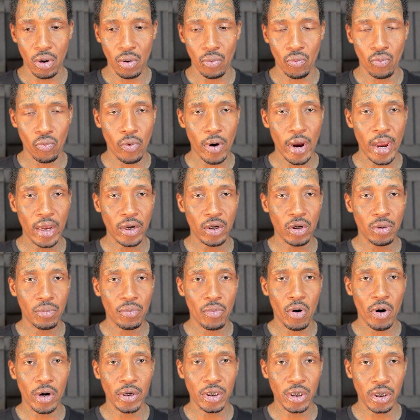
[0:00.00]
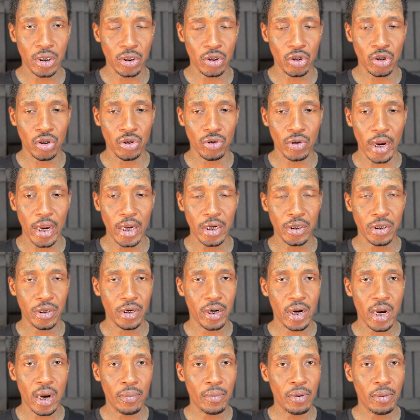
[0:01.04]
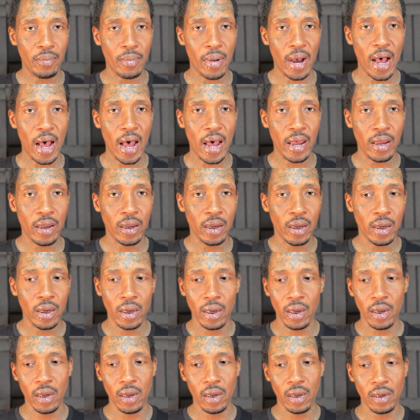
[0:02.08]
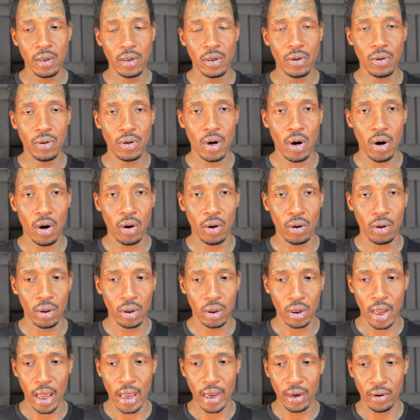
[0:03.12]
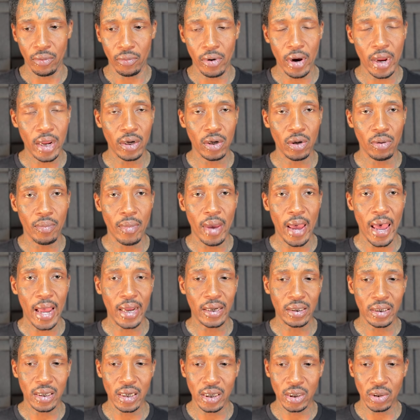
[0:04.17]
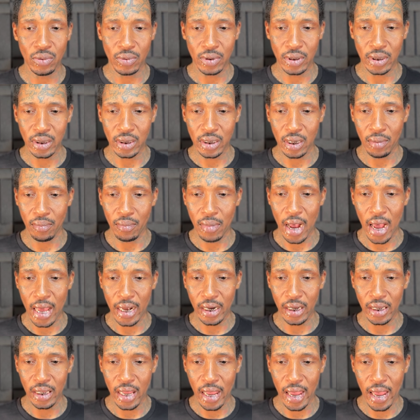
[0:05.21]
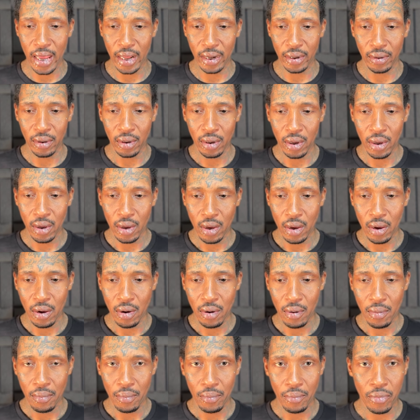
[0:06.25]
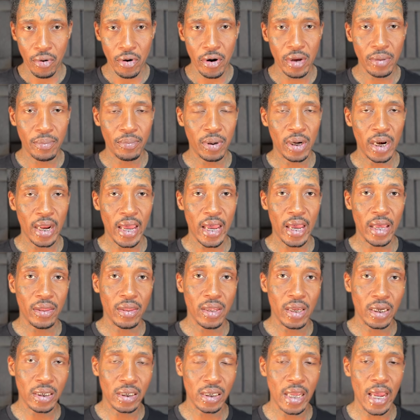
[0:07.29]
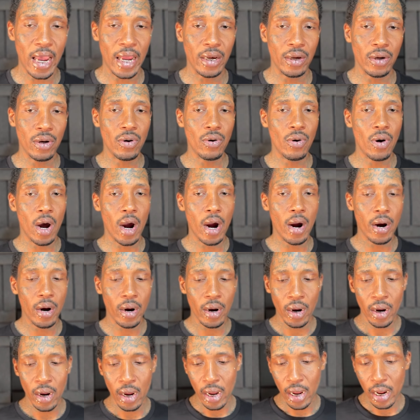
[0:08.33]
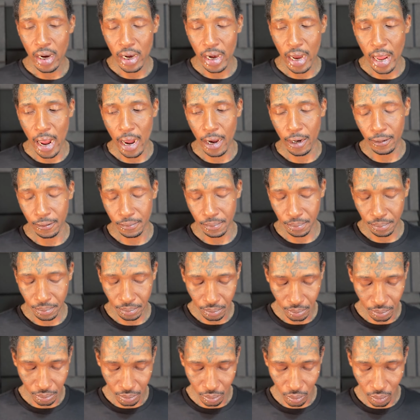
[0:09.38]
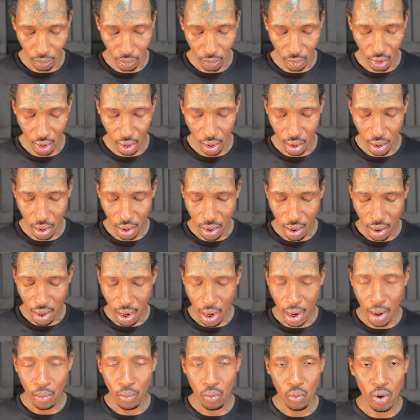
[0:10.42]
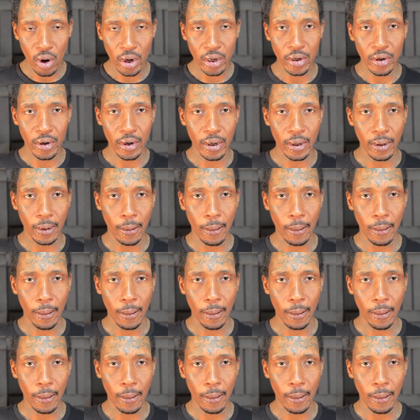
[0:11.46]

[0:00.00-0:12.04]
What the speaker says: random or just a stranger coming by, you know, like a random act. This was somebody that pre-planned this, that knew her. Now, I'm wondering,